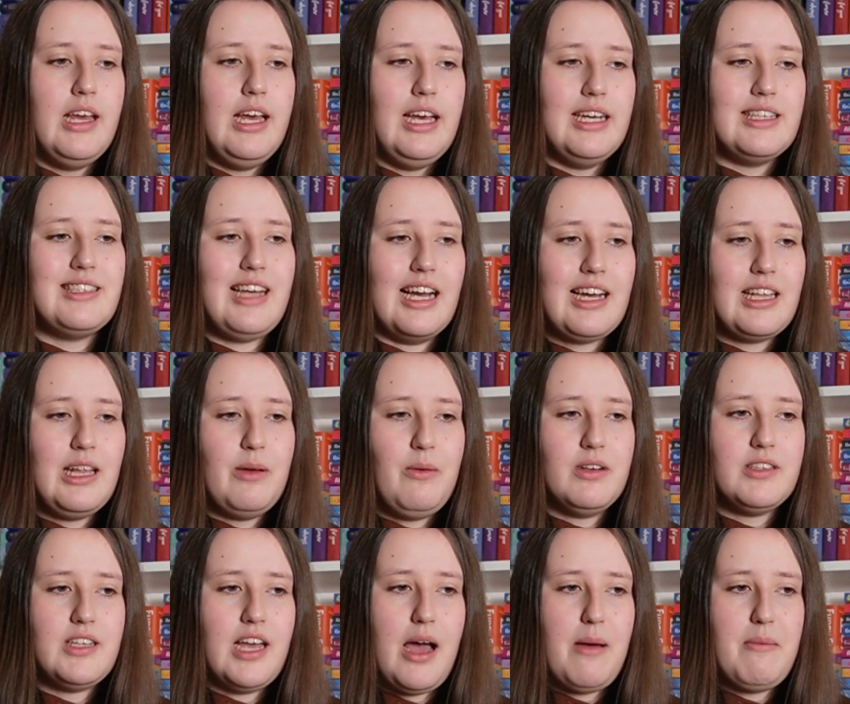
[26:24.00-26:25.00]
exactly
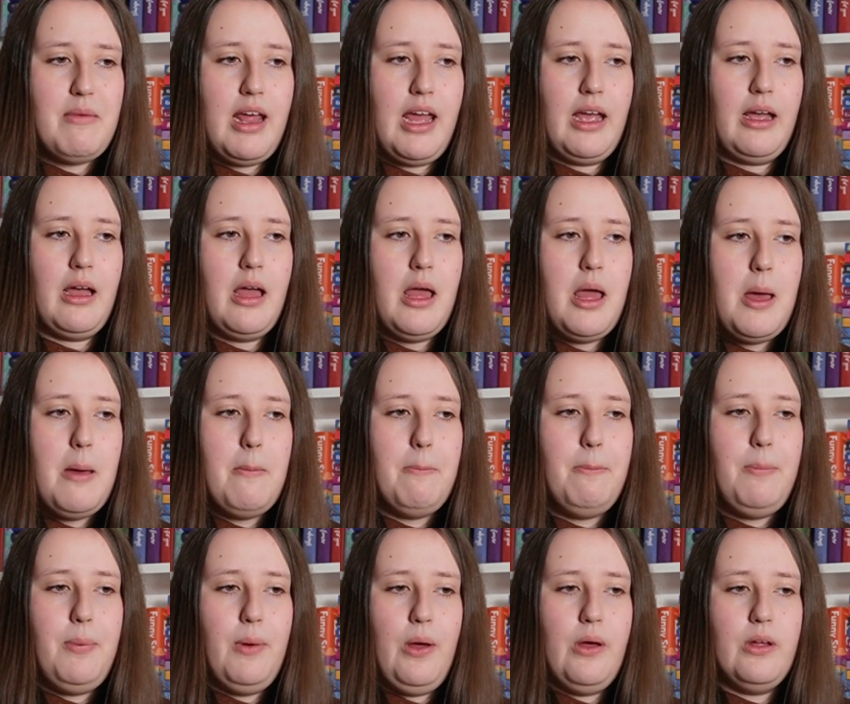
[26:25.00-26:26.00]
what's happening,
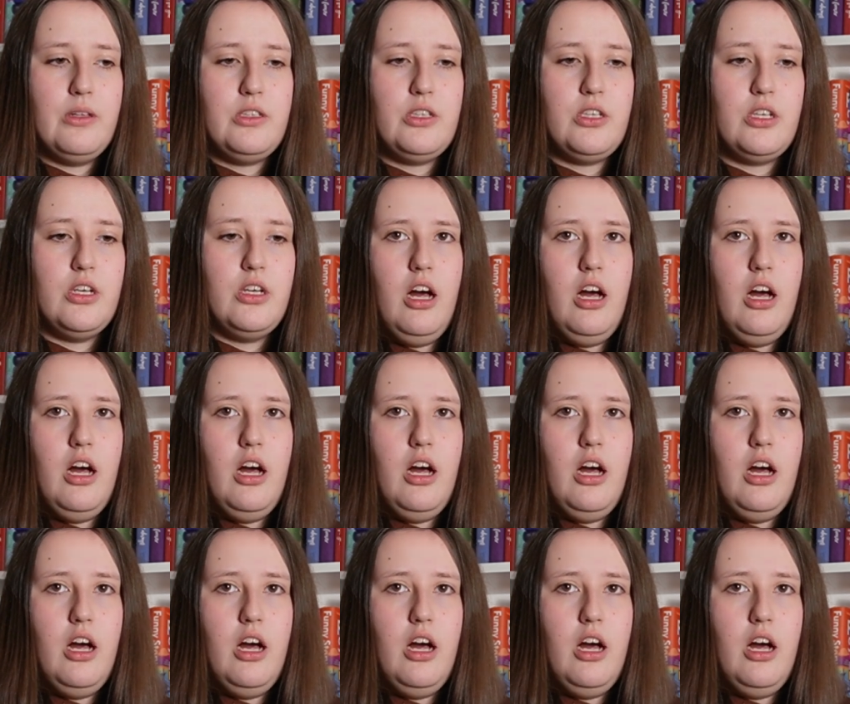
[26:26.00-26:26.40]
but